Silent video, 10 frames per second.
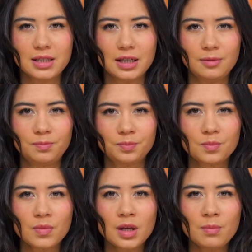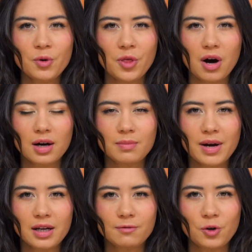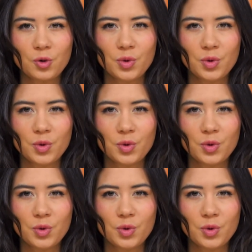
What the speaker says: did. Both automatic voter